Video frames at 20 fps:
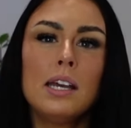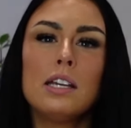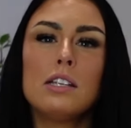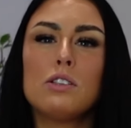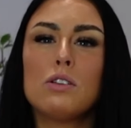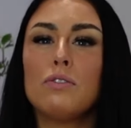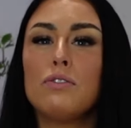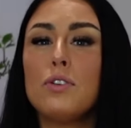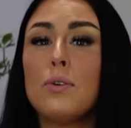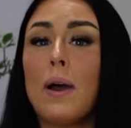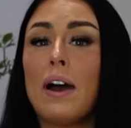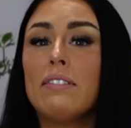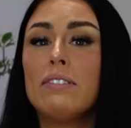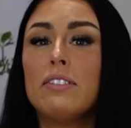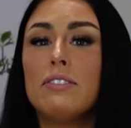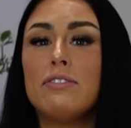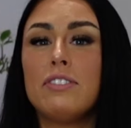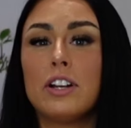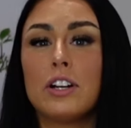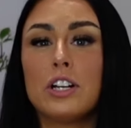So if you have
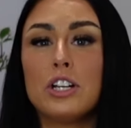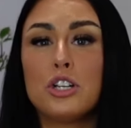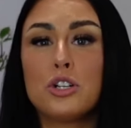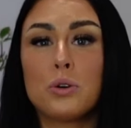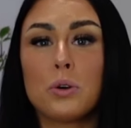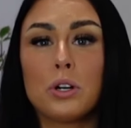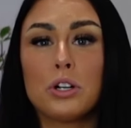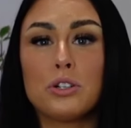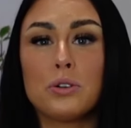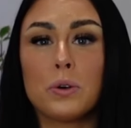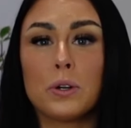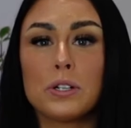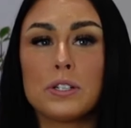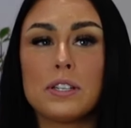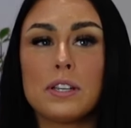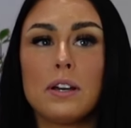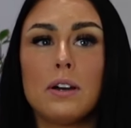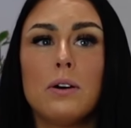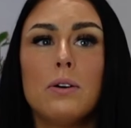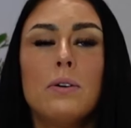a very short
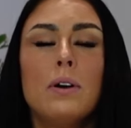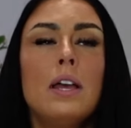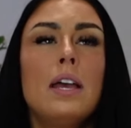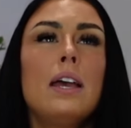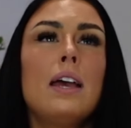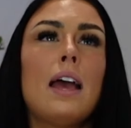torso